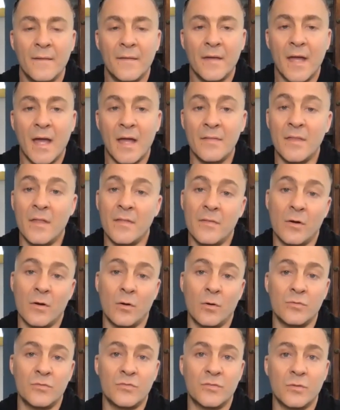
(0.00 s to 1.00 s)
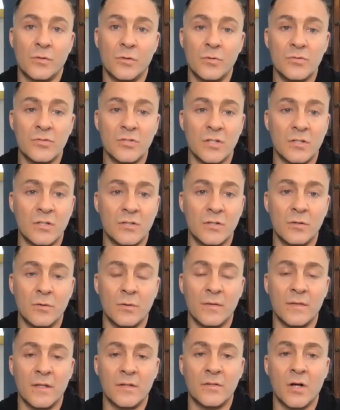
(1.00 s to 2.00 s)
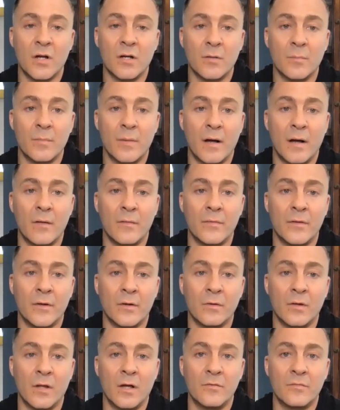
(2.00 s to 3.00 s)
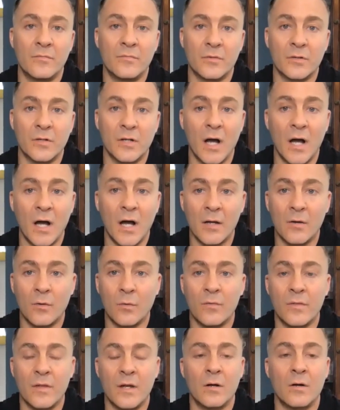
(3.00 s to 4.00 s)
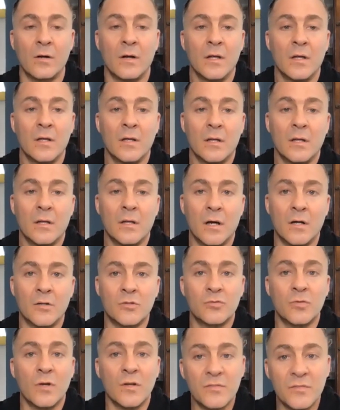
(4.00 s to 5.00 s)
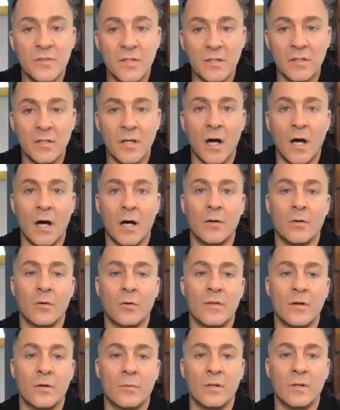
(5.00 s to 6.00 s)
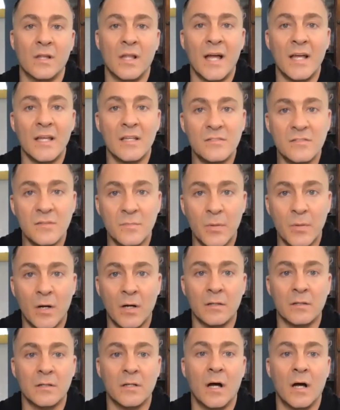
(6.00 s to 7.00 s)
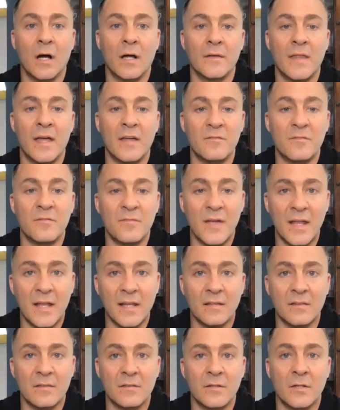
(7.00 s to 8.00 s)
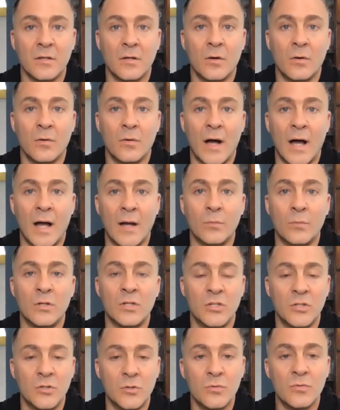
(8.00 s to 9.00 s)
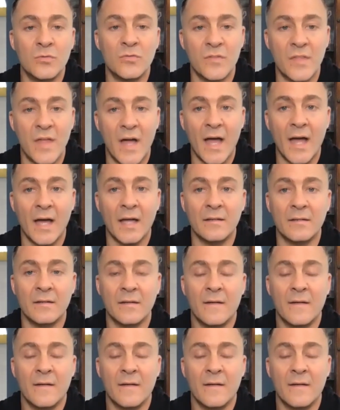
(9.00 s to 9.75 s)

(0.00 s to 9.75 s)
and then their own solution too. And they talk about their love for God, or their trust in God, or their reliance upon God, that faith. I would use that.